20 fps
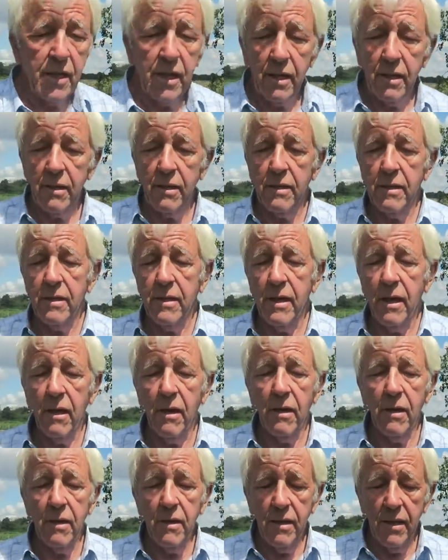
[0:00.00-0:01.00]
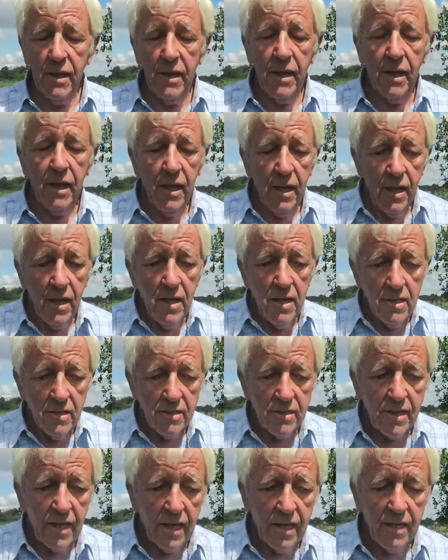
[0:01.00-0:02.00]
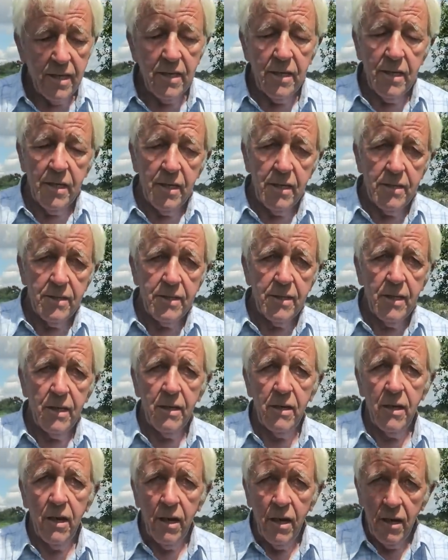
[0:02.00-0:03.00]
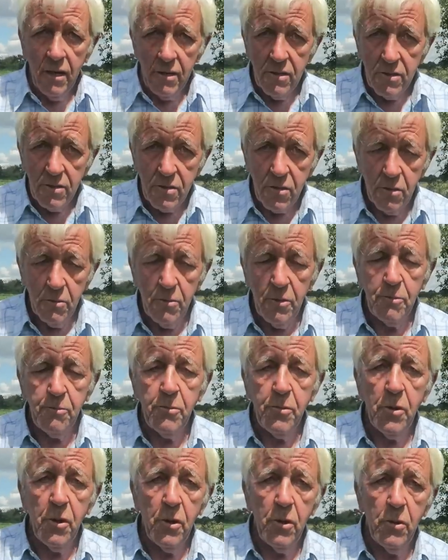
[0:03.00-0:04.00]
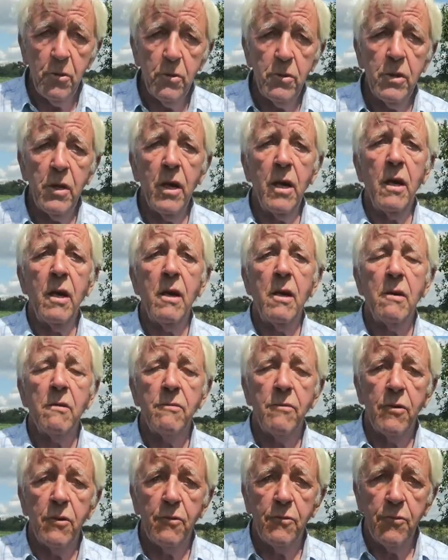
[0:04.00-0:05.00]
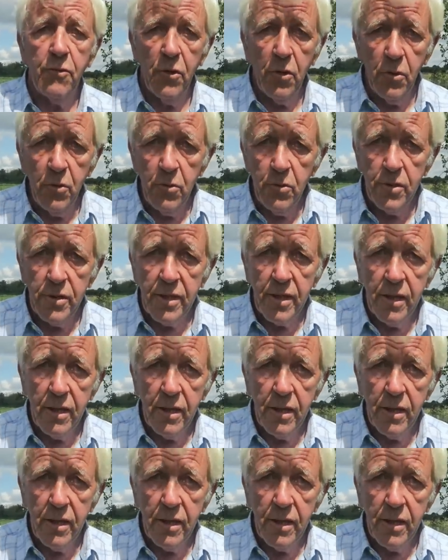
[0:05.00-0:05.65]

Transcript: Now the saying is summer prune for fruit,